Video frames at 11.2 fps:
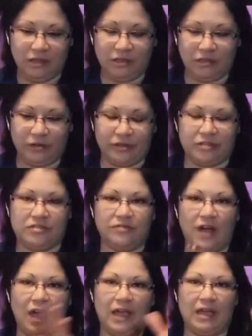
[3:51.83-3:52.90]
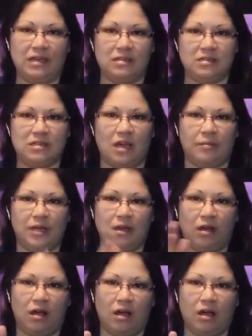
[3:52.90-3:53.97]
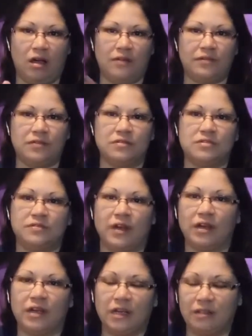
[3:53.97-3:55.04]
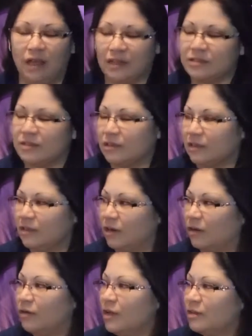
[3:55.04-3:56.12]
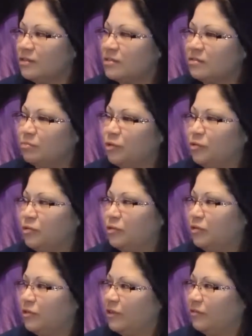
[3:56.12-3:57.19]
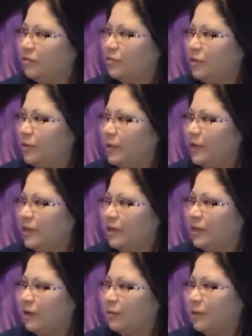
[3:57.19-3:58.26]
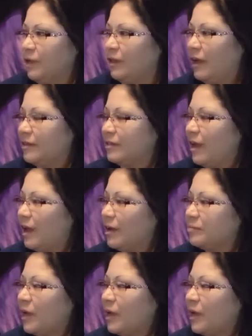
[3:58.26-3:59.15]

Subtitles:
You know, there's vines coming off. It was very, like, you know, smooth and fluid. I really like that.